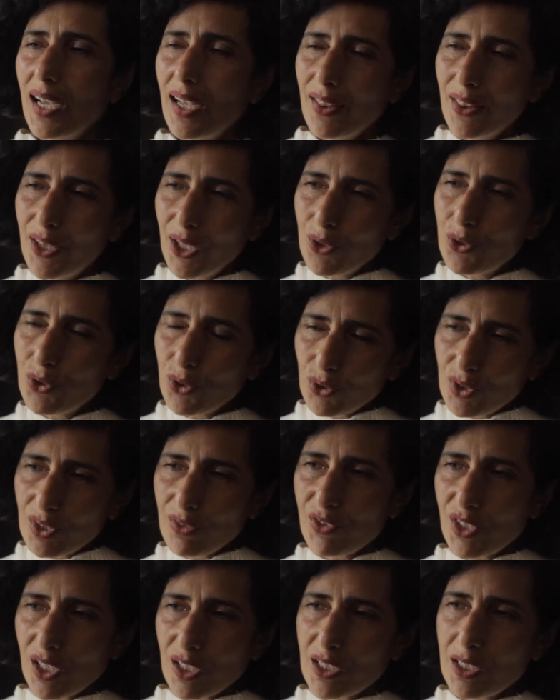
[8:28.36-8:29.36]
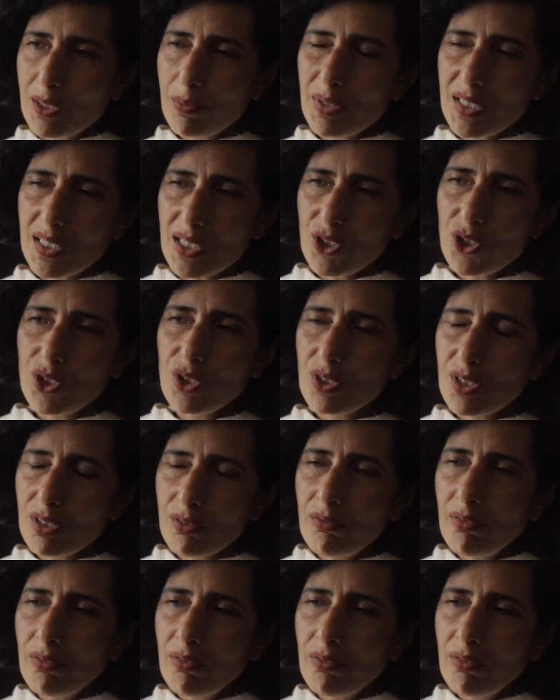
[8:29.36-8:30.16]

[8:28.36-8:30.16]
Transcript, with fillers: And those sorts of juxtapositions are